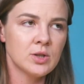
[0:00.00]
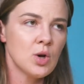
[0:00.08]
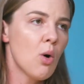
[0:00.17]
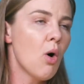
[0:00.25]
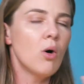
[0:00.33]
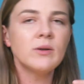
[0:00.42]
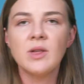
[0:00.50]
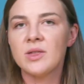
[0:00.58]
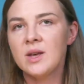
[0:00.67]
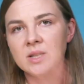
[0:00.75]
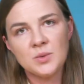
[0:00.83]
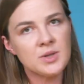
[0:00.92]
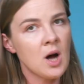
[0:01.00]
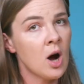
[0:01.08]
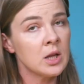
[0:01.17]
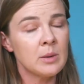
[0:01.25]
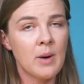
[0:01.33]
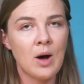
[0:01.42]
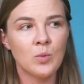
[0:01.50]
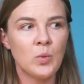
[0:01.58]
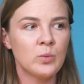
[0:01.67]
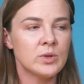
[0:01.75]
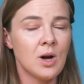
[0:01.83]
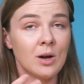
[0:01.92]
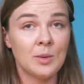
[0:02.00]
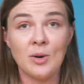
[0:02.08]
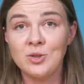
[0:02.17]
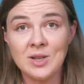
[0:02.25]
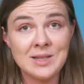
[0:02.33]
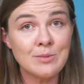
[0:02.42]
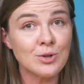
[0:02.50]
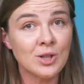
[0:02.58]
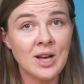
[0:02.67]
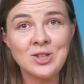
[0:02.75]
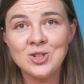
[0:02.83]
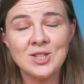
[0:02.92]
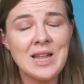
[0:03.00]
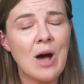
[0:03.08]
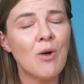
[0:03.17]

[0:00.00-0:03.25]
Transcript: So all the things we talked about when we talked about the subject line just